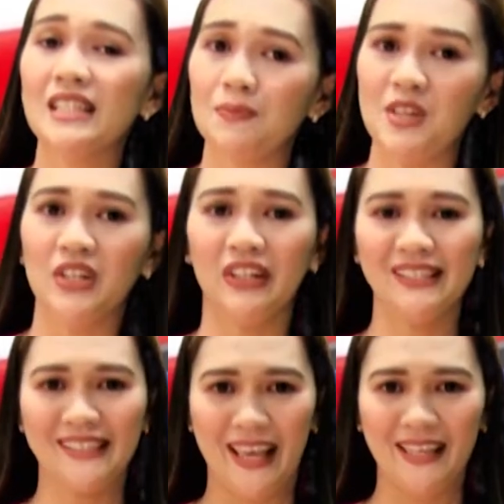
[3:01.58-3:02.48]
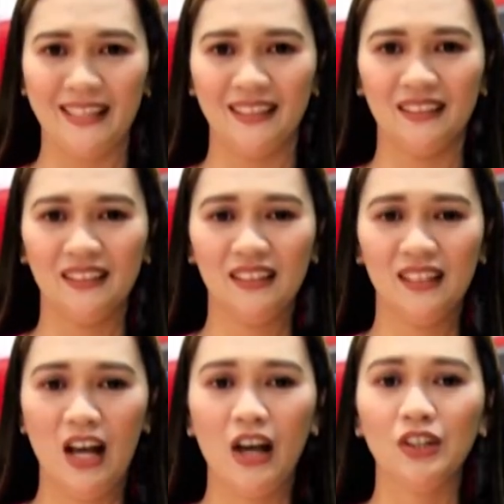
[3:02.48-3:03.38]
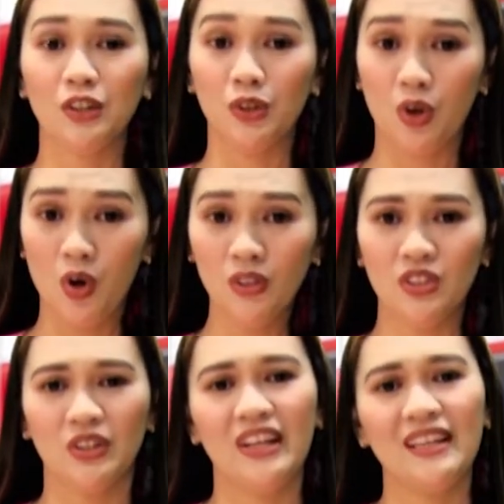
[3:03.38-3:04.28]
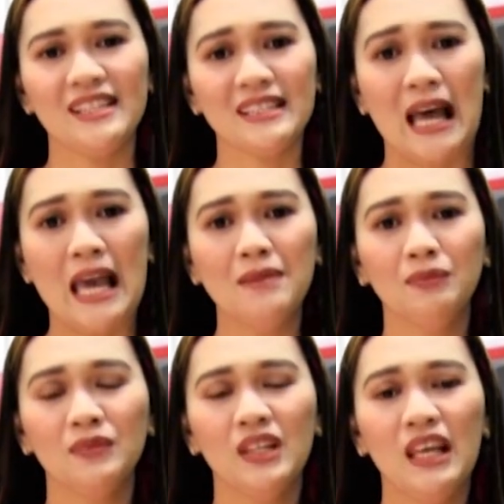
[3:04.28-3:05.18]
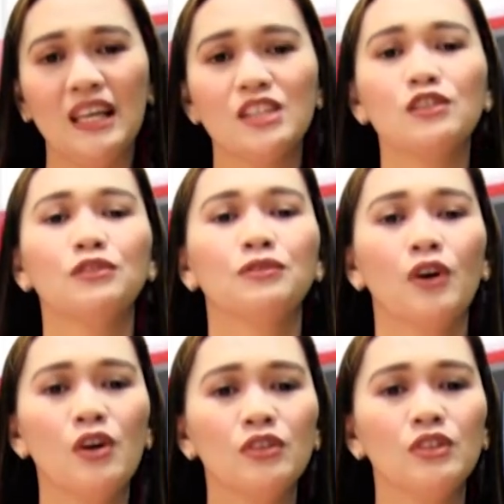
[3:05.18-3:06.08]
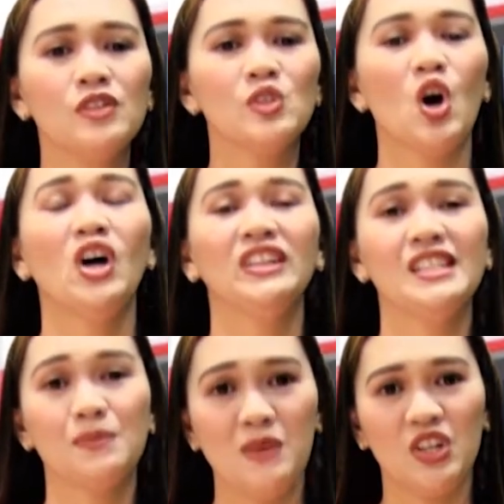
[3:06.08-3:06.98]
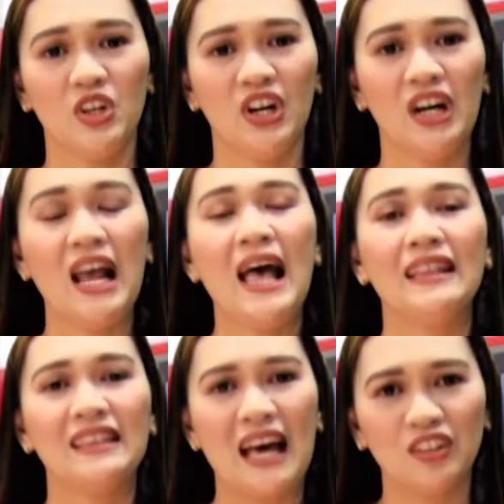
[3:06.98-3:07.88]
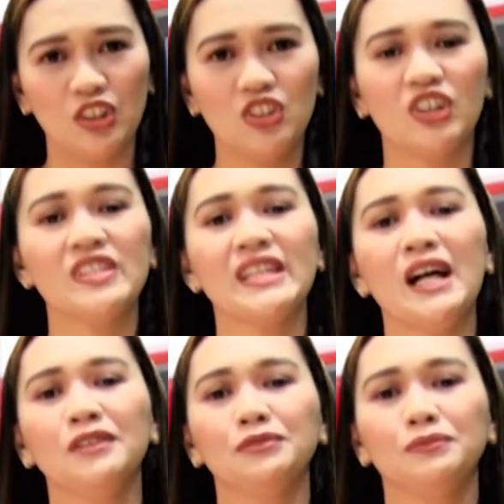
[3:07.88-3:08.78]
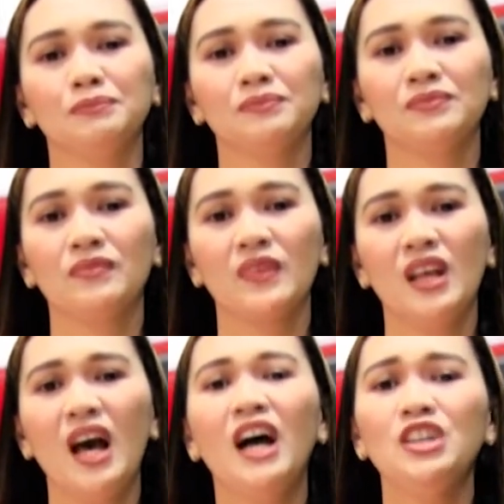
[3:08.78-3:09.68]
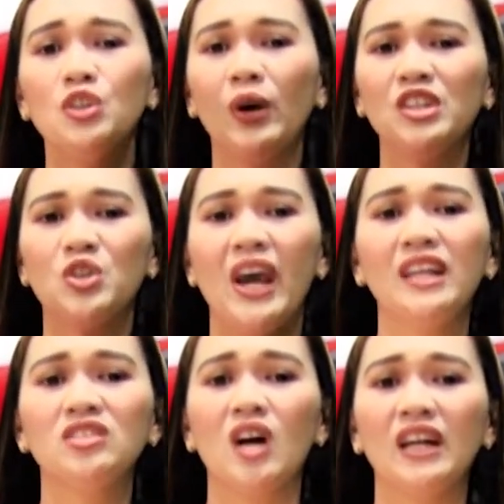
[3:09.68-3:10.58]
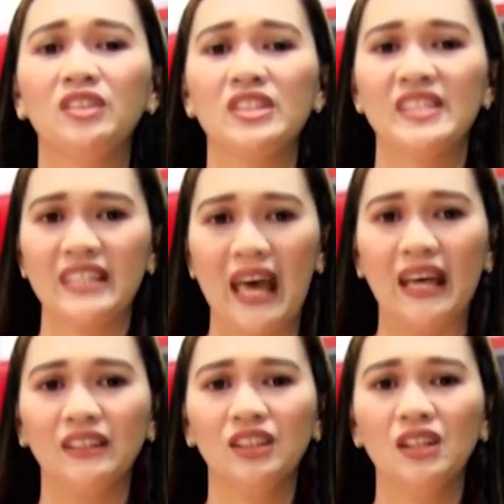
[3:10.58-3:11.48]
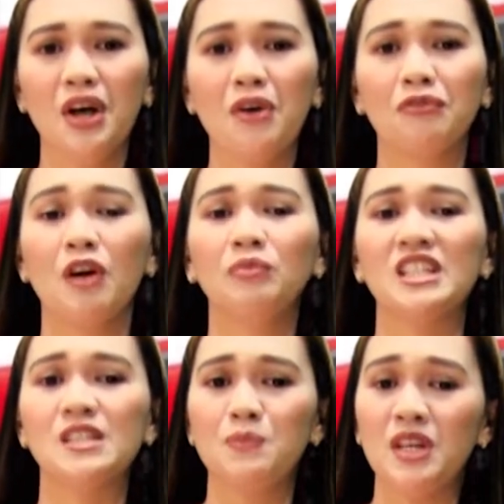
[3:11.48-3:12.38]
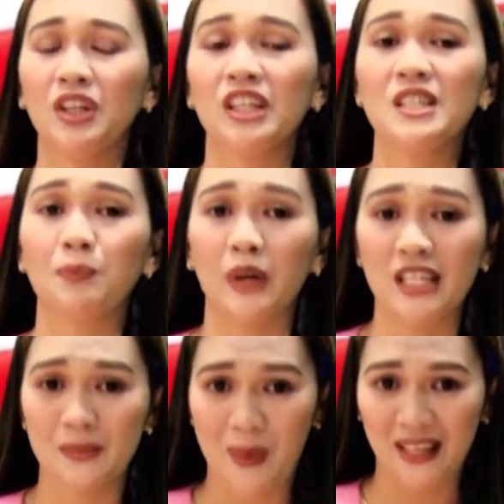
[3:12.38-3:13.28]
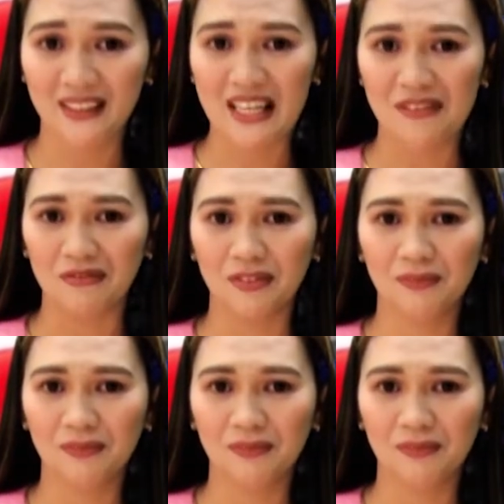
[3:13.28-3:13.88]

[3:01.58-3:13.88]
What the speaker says: speaker is saying. Your goal during this time is to focus on the speaker, not on yourself. You are trying to understand from the speaker's perspective.